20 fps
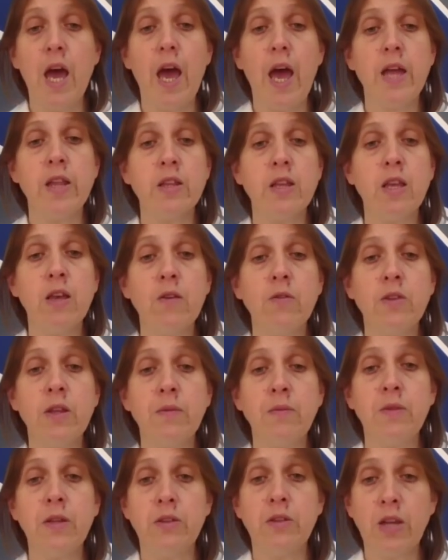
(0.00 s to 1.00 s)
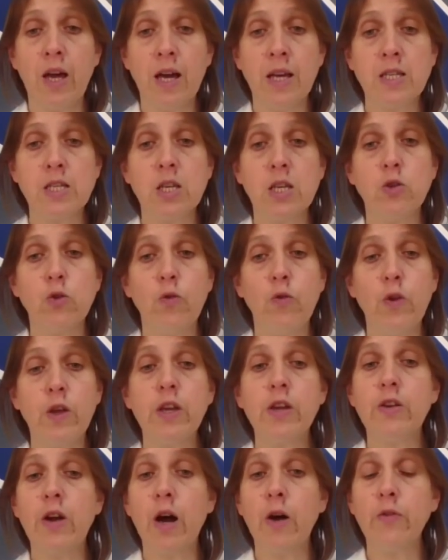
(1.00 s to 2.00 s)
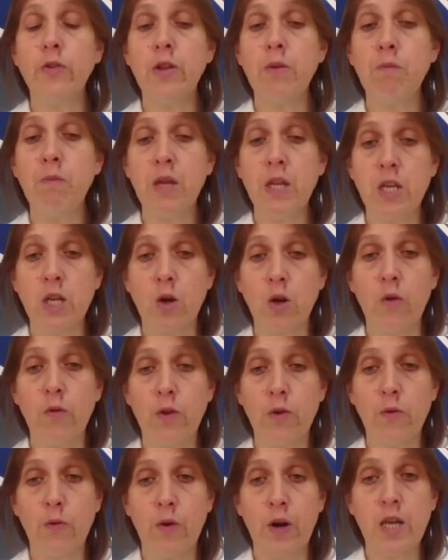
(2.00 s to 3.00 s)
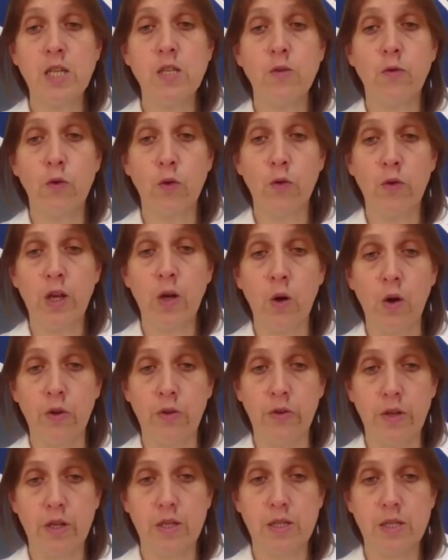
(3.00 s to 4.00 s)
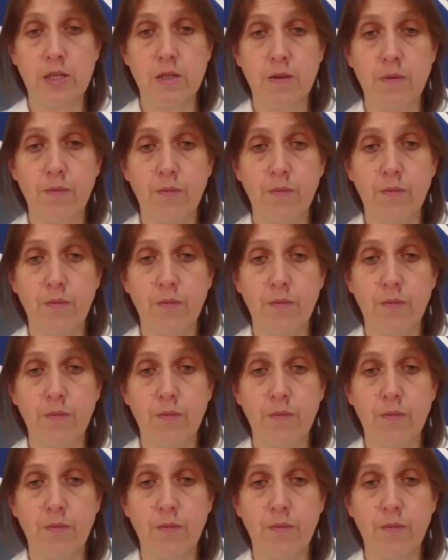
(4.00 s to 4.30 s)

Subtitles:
and give them the task to figure out the meaning of the phrase through the context.